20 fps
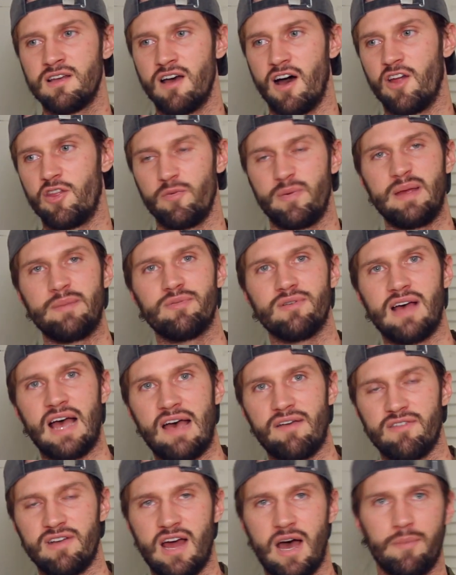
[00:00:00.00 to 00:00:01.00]
Other people
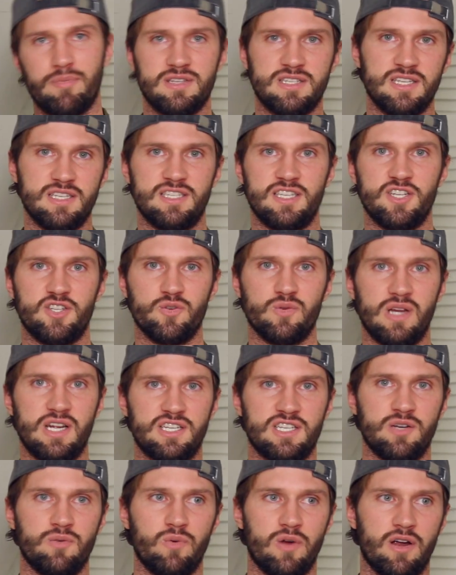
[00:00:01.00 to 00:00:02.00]
have an opposite
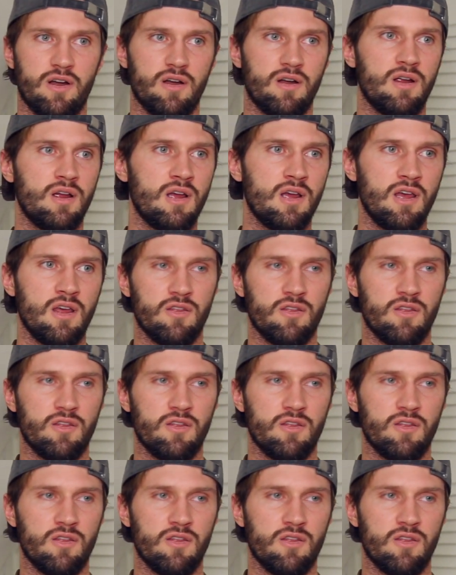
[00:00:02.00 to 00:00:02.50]
situation where